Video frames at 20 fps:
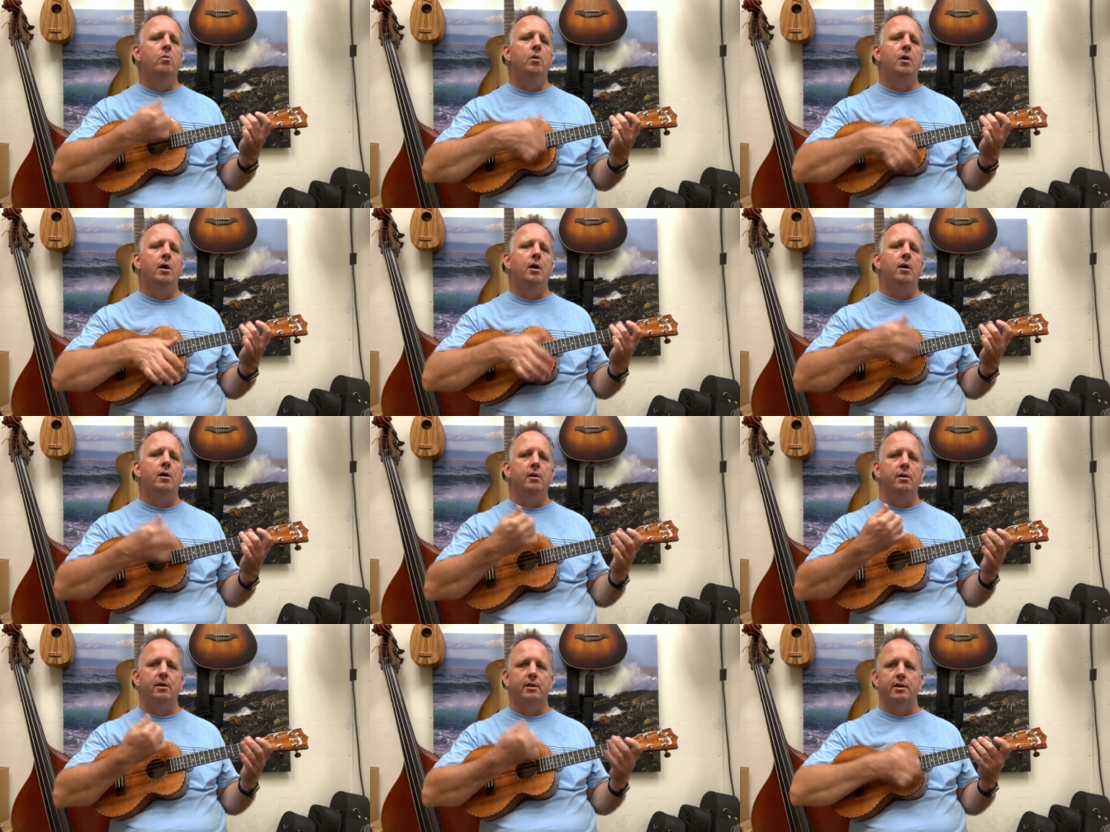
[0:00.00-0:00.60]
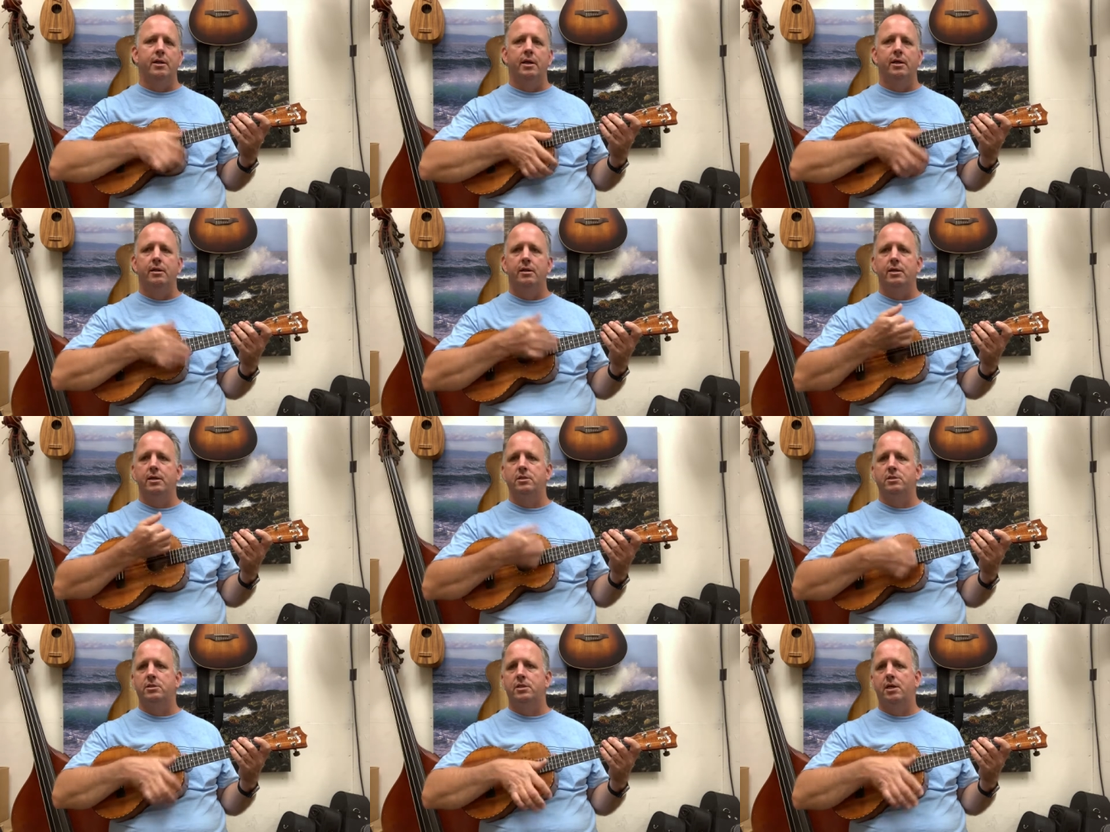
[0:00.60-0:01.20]
And then
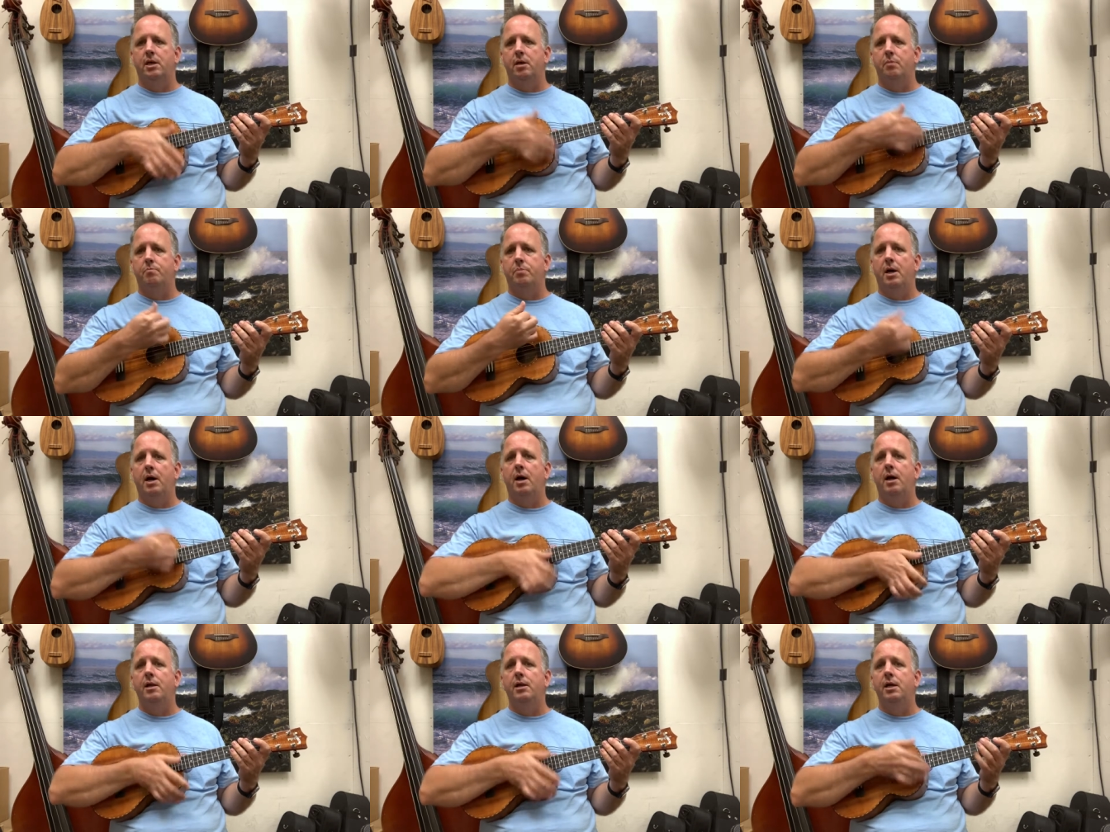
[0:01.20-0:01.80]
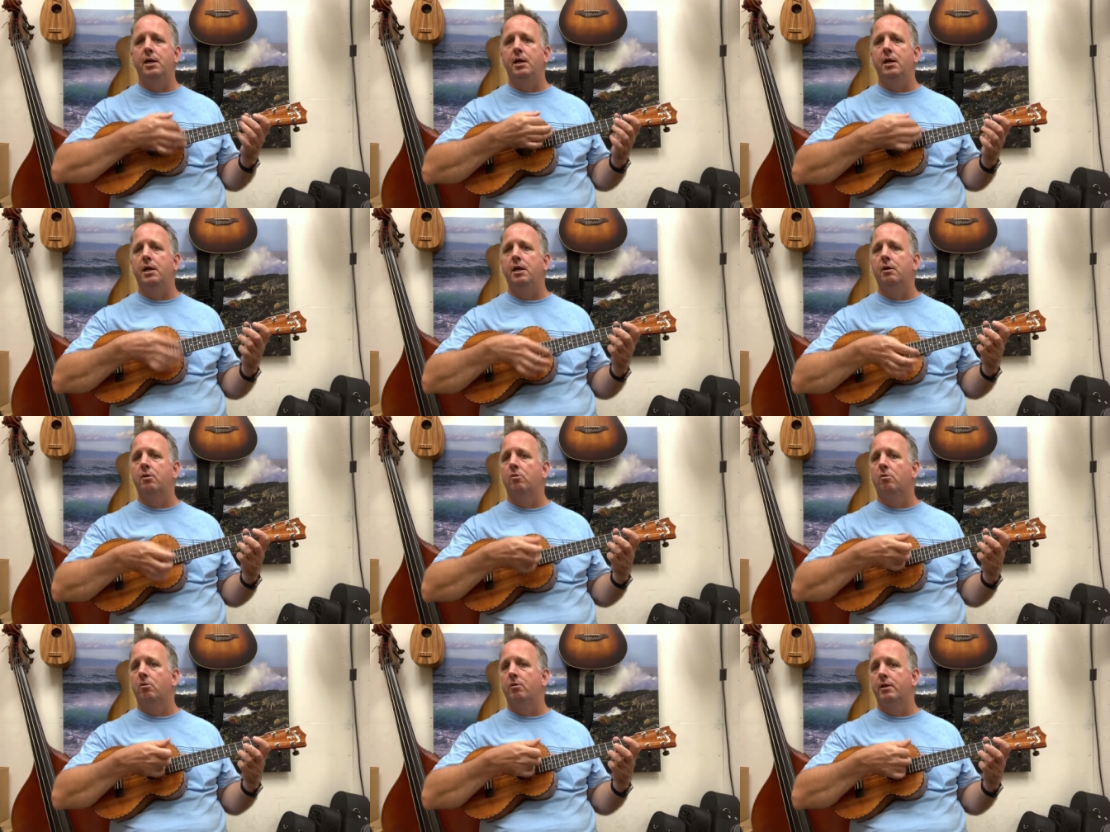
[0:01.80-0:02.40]
they say
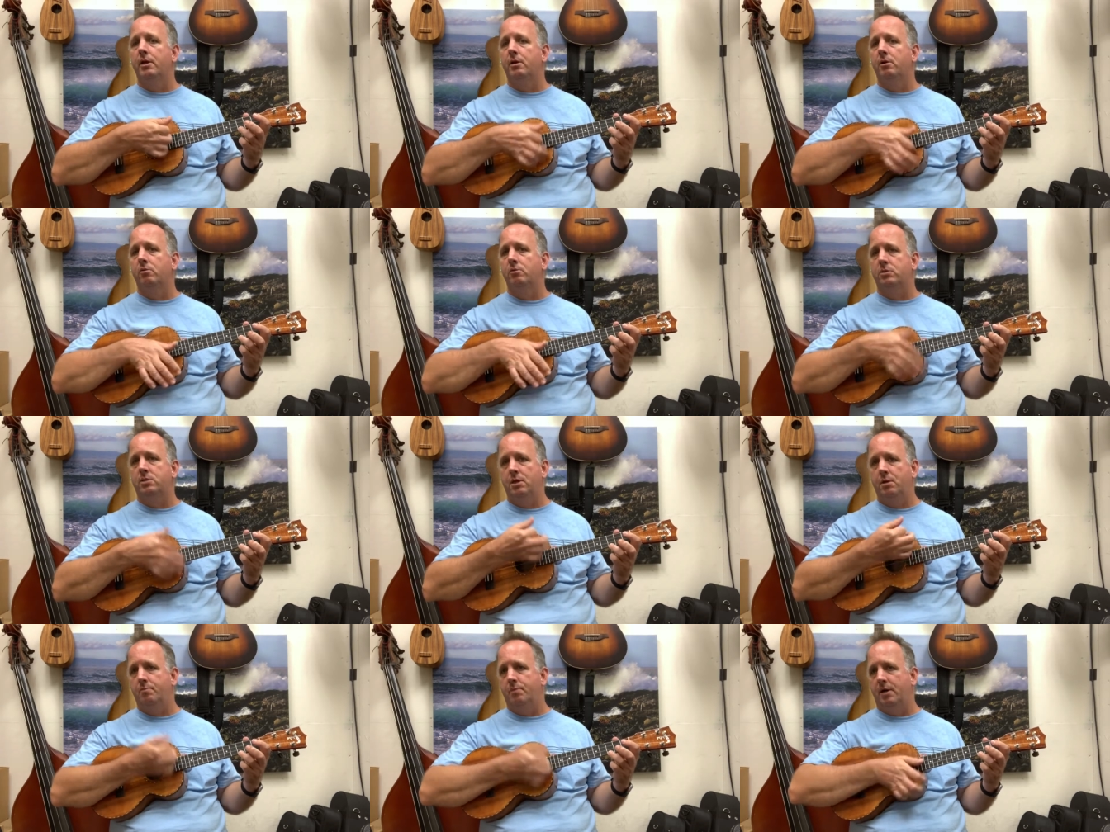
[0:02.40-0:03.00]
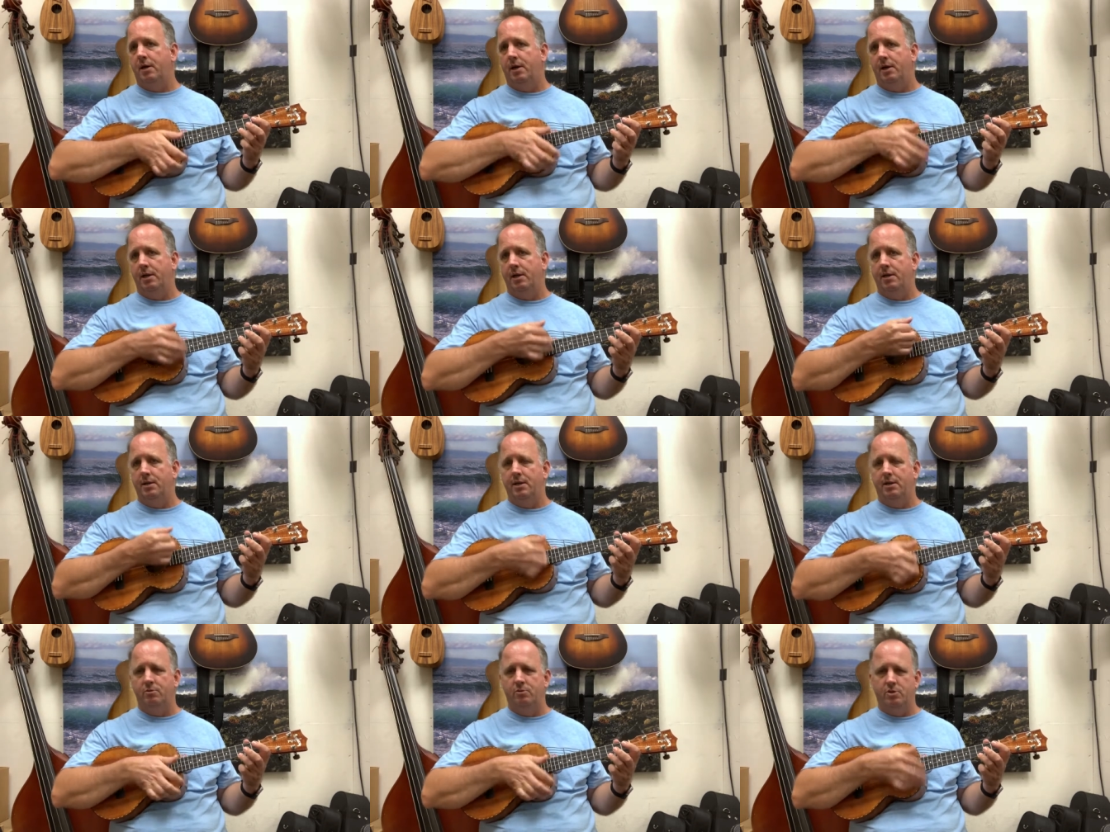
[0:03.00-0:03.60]
pa'ani, or they don't say pa'ani,
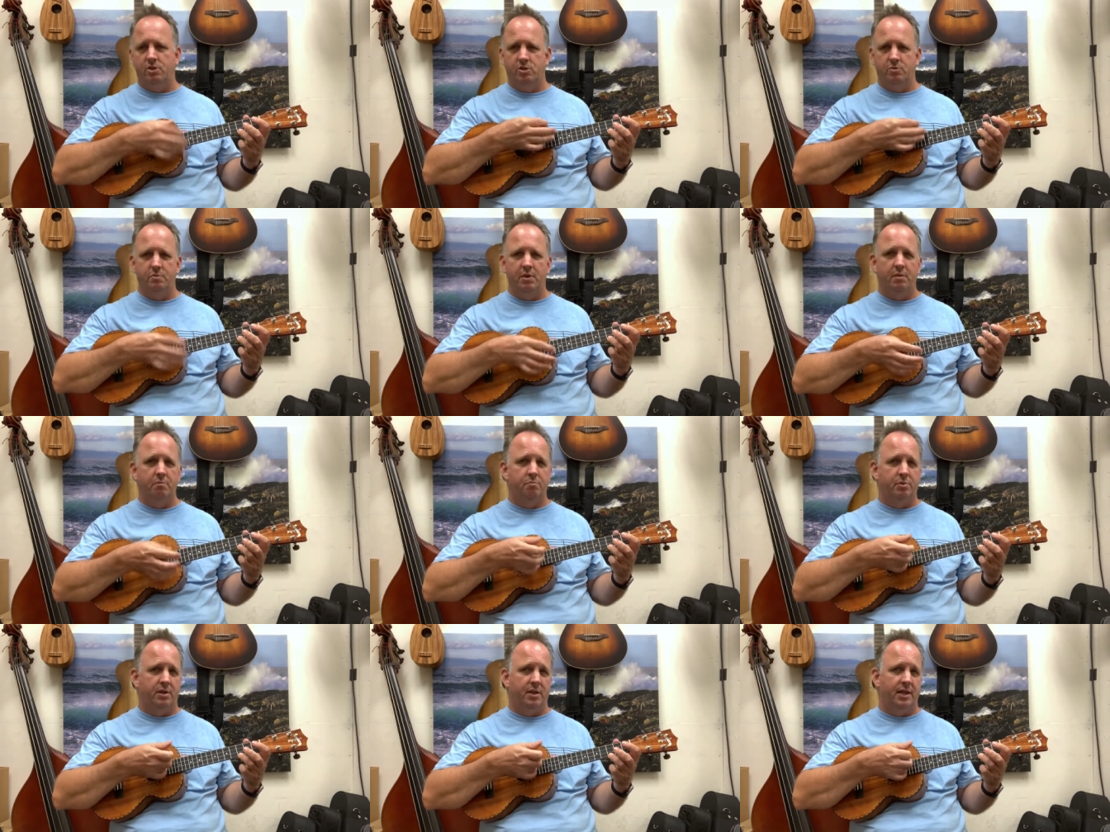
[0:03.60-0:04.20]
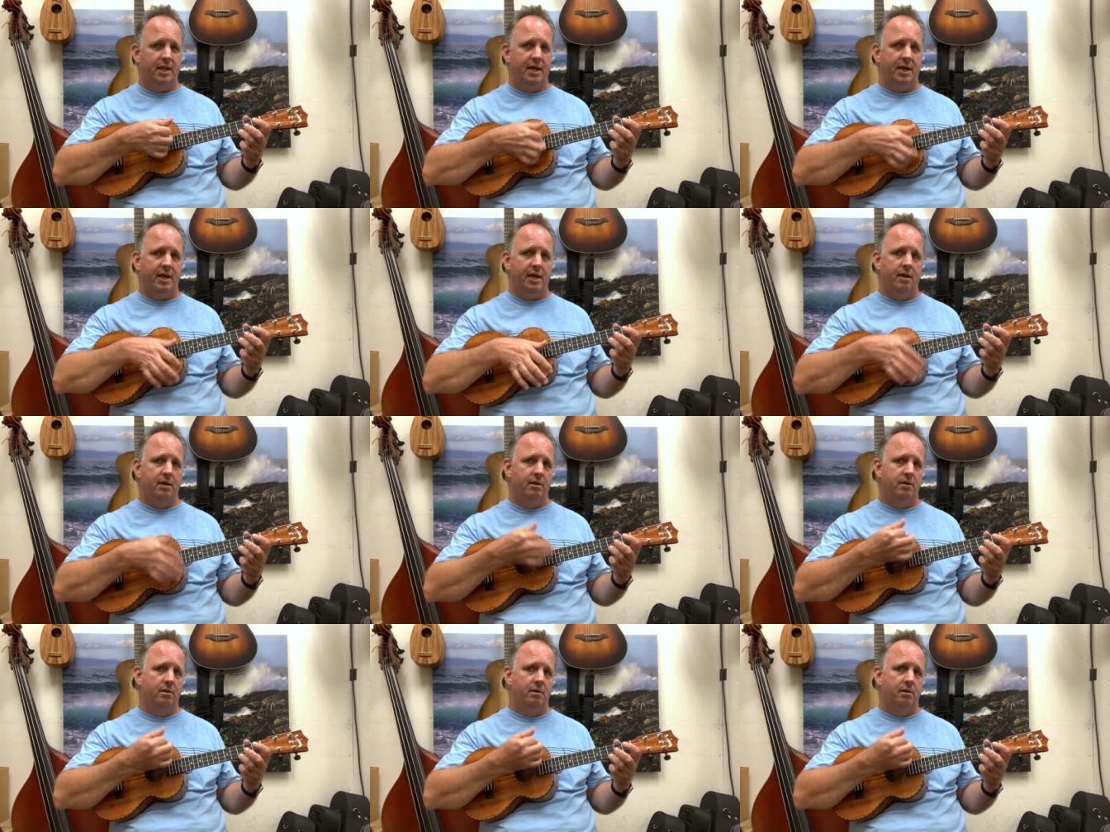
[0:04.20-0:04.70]
that would just mean play,